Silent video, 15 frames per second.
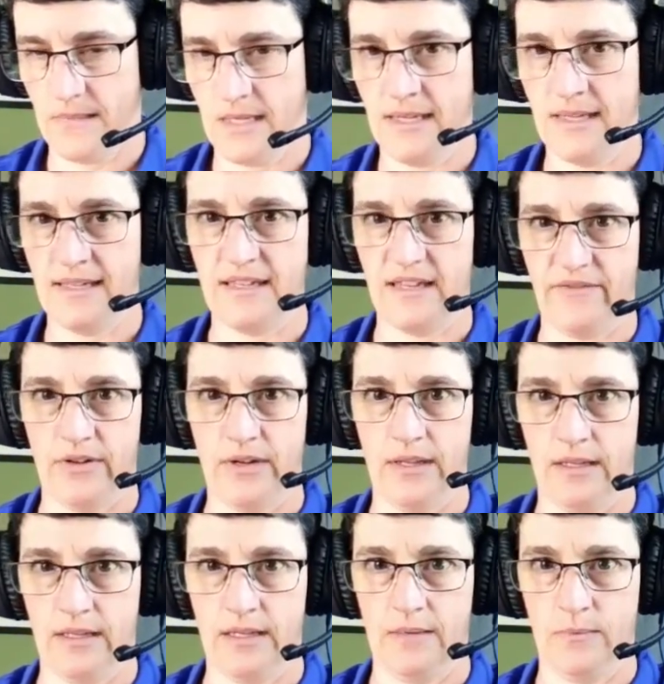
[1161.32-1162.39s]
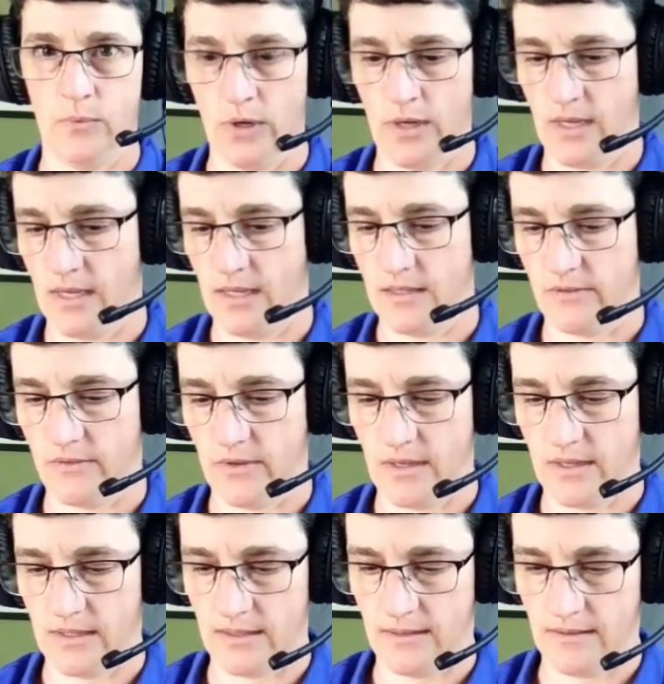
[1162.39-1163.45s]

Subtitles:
Definitely need more hands for this.